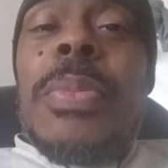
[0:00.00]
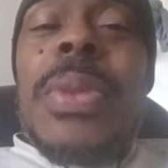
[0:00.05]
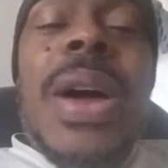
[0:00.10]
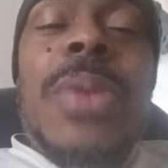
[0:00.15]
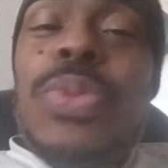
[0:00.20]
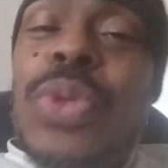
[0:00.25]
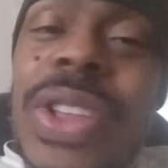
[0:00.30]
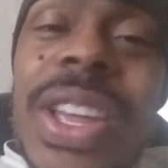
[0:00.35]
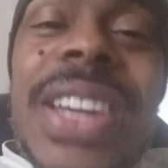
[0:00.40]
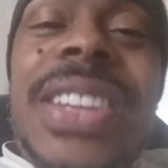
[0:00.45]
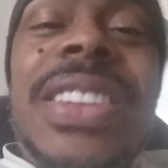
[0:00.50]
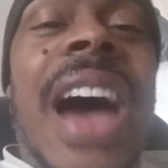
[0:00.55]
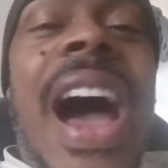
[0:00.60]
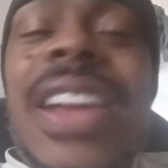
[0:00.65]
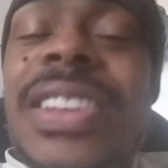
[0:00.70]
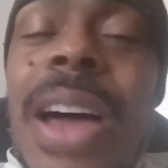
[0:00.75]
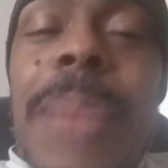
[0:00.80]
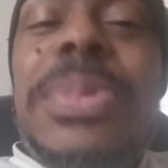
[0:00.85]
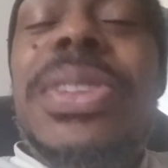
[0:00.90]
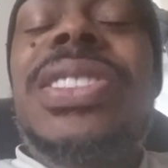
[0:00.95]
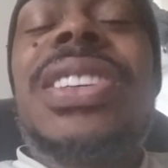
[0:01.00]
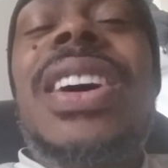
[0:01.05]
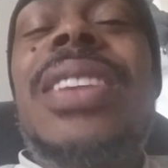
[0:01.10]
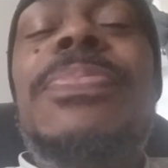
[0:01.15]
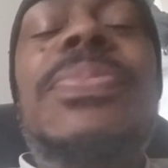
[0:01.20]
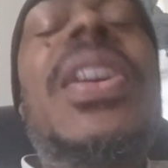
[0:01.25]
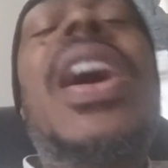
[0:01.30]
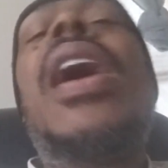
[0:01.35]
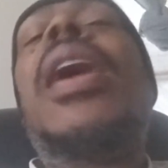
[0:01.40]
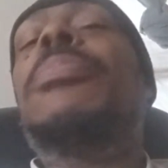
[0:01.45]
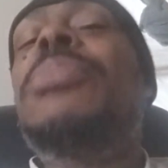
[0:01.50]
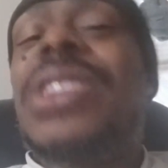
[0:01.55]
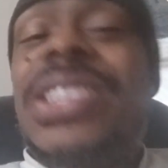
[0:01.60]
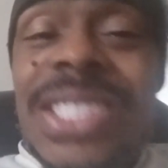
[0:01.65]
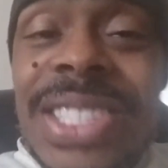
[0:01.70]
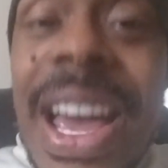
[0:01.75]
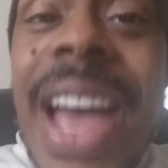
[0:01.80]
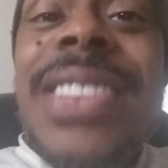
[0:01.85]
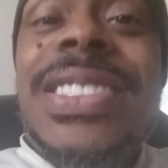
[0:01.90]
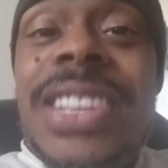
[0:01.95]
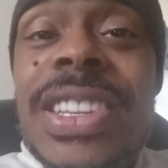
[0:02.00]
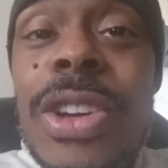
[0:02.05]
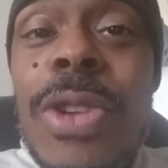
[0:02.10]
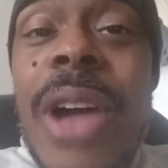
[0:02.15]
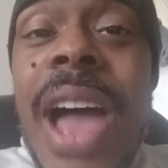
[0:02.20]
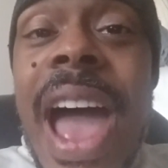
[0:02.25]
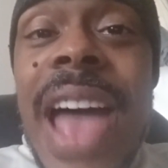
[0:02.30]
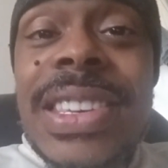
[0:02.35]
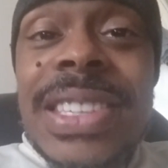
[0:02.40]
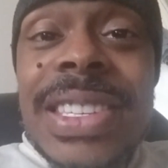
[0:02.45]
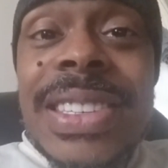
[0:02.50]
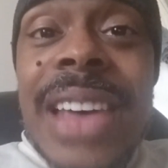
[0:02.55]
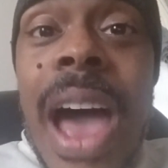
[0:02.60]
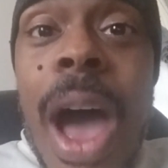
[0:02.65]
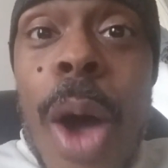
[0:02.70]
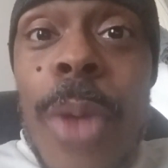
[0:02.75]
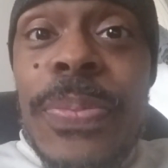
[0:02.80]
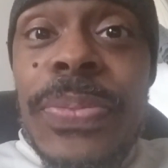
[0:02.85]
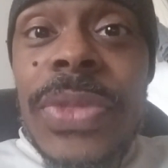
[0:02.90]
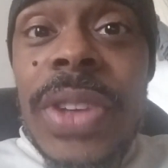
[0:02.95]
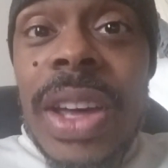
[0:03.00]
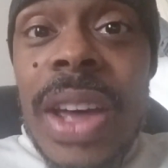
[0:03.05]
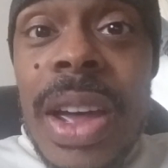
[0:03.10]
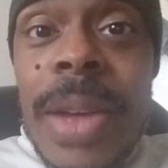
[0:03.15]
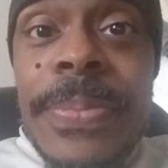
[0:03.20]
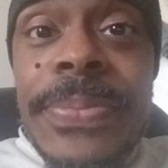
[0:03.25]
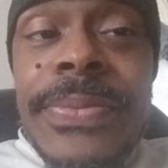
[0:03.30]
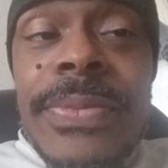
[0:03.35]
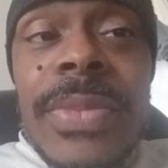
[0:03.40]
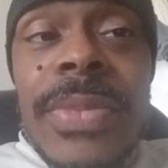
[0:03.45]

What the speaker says: But really, 9 times out of 10, I'm just testing their asses out, okay?